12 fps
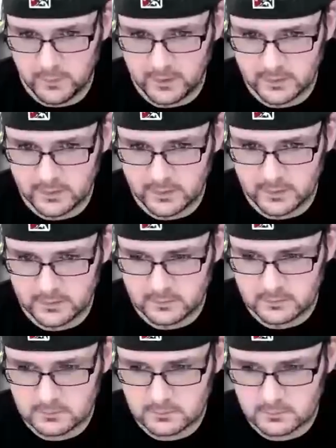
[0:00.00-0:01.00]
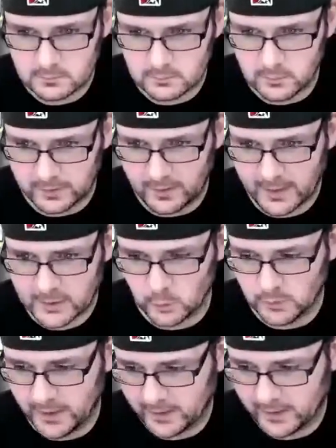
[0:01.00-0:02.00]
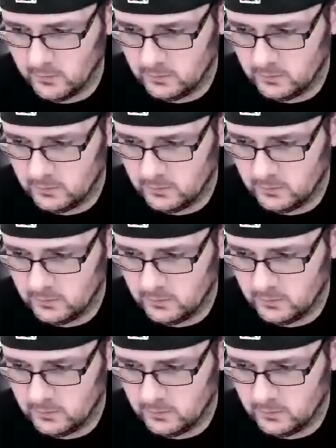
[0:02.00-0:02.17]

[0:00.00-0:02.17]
What do you mean, the like actual Lego?